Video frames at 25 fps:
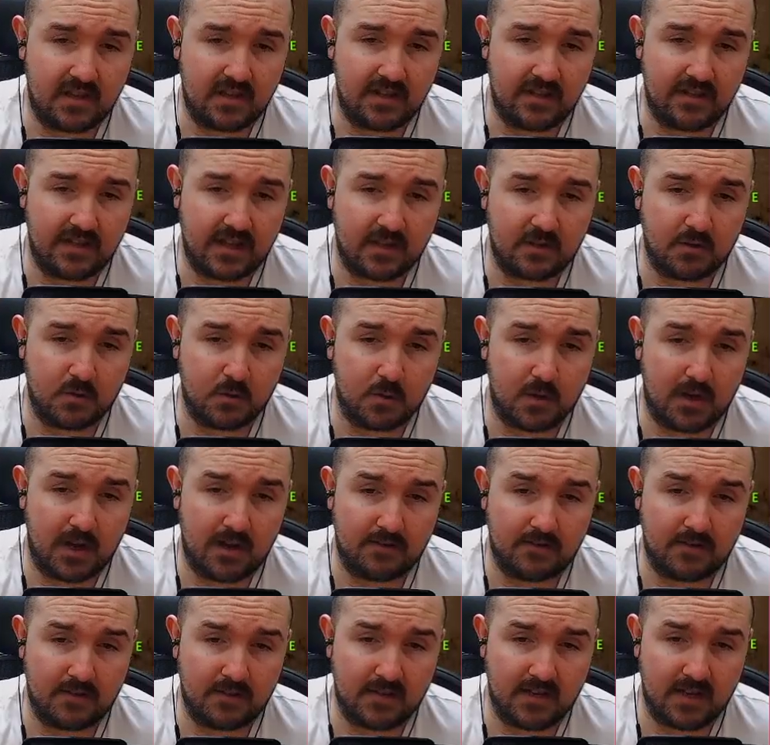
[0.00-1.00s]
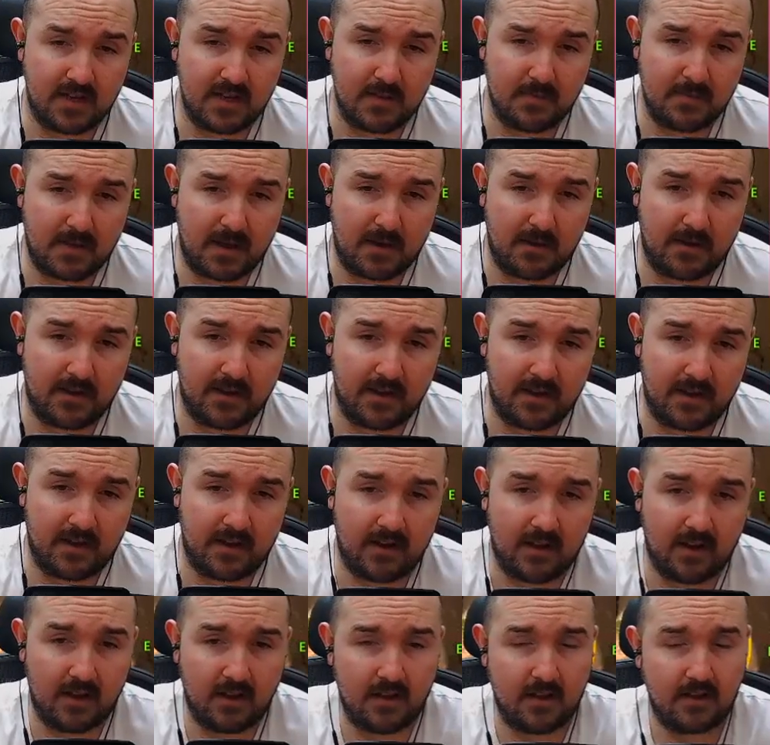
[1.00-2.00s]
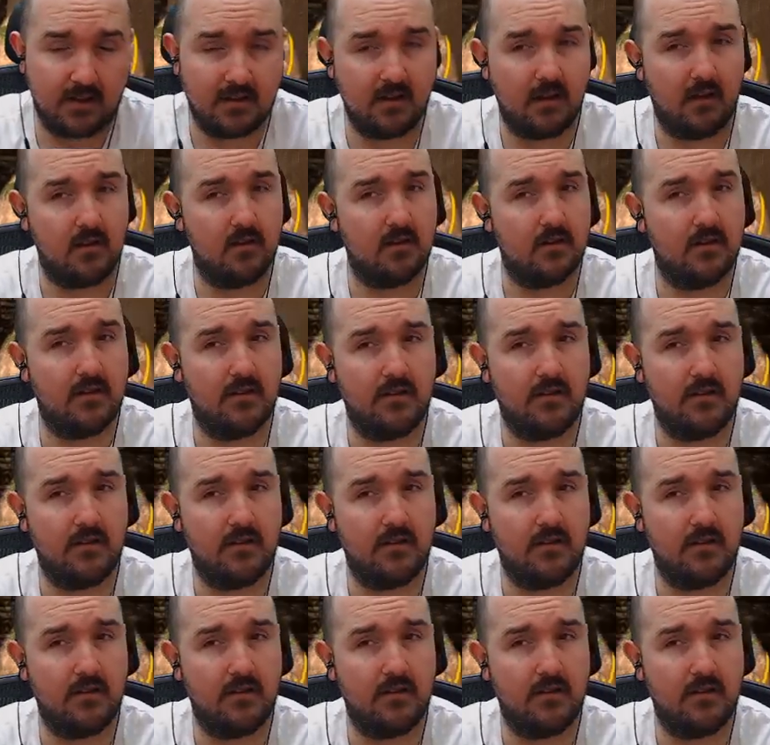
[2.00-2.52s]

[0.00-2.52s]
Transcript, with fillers: that's all I have to say about it. I, I can't